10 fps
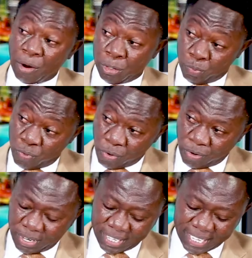And I was
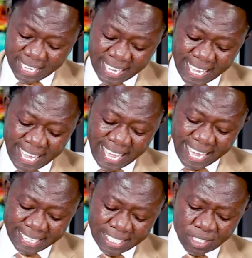poor. That's it.
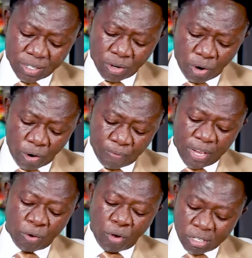And
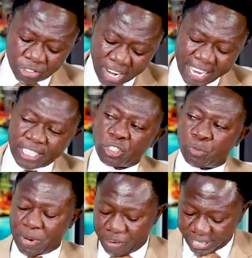of a contrite
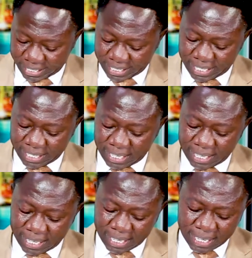spirit mm.
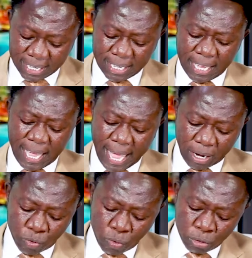
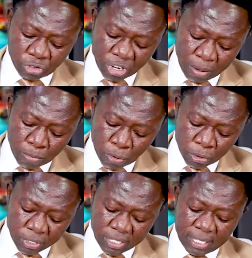and who
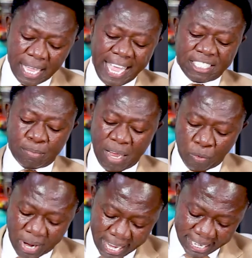trembles at
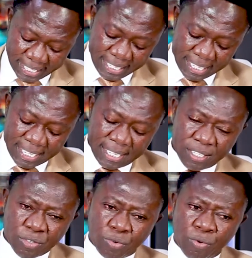my word. Mm.
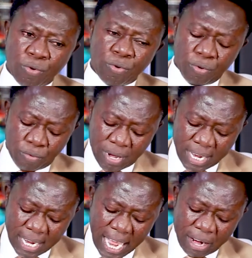So
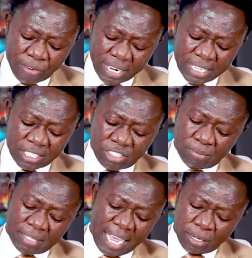when I read this
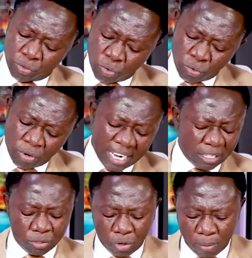scripture, I told God
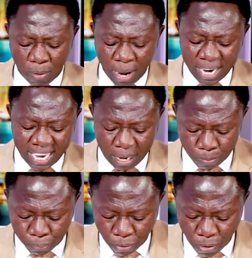that number one, I
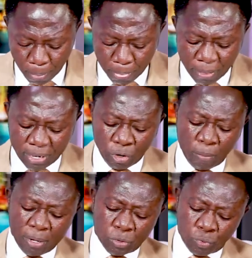am poor.
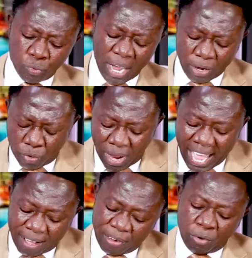Number two, I know
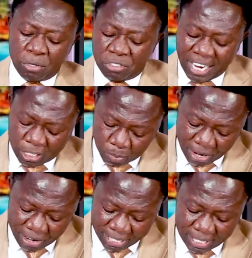I have a contrite
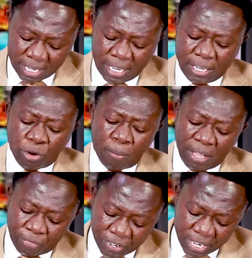spirit. Mm.
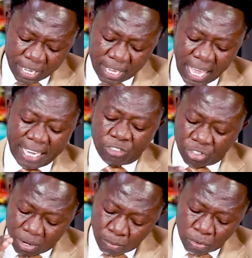Number three, I
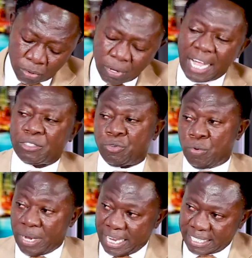tremble at
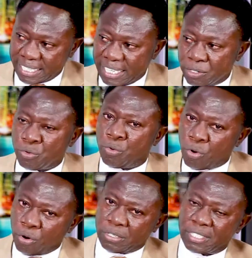your word. So,
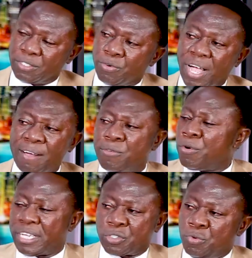God, you have
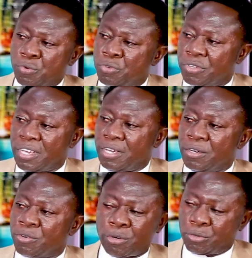no excuse
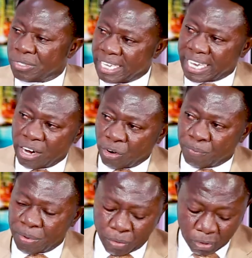not to take care
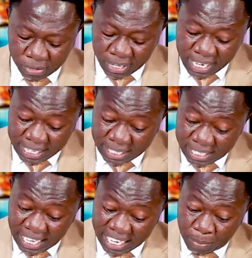of me because you say that
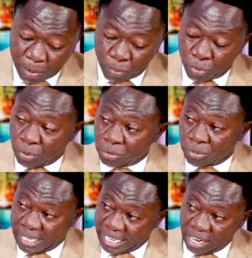these are the people you
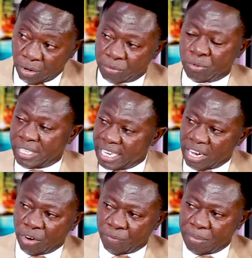want to take care of. So,
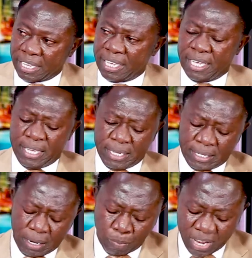take care of me.
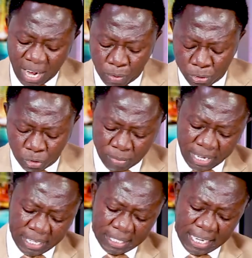The point I want to
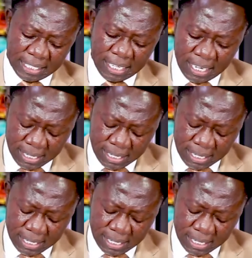make is that